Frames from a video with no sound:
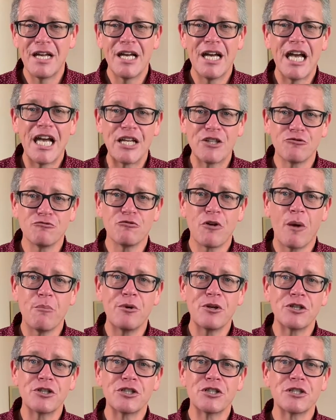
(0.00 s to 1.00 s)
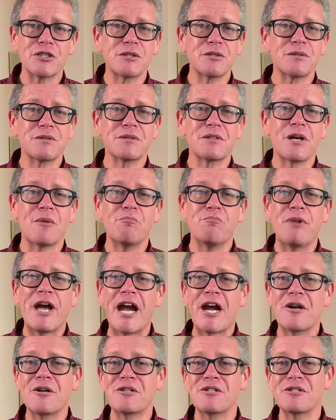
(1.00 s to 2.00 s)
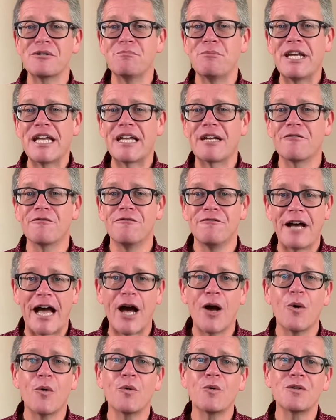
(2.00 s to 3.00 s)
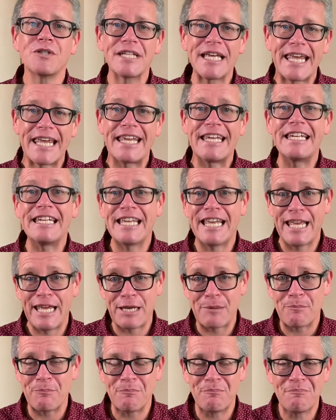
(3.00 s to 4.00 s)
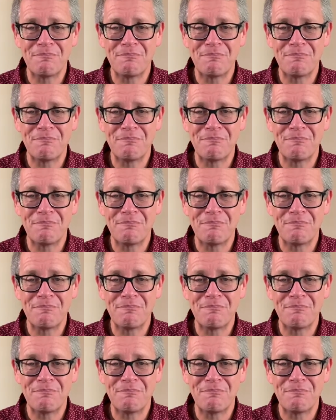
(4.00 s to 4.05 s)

It's rubbish compared to being found in Him.